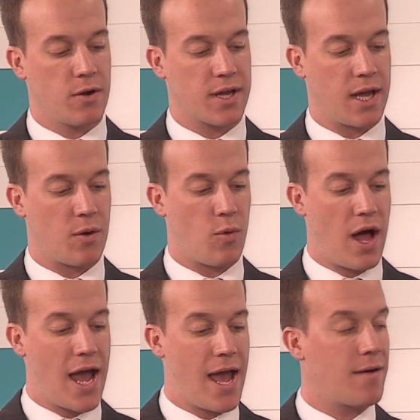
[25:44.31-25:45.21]
okay, well,
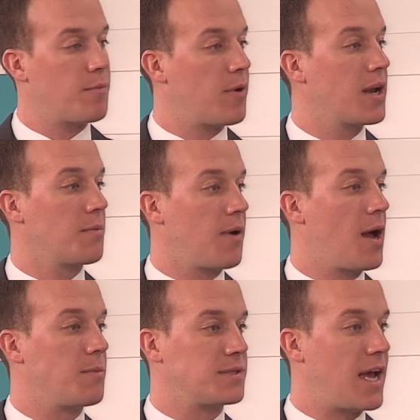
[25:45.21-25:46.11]
I have brain problems,